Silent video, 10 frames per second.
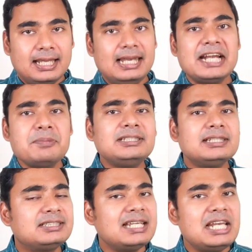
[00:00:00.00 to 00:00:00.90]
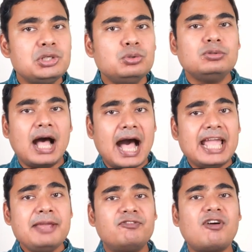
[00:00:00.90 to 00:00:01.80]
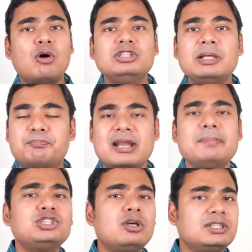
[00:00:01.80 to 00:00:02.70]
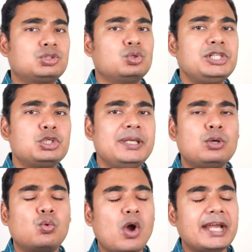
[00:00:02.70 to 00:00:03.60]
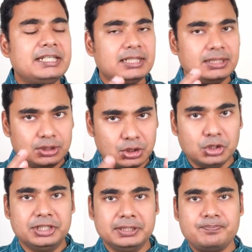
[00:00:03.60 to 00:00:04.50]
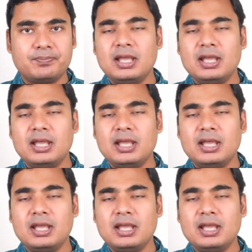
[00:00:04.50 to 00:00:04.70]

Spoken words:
let me just tell you, I found the premise of the story to be quite good.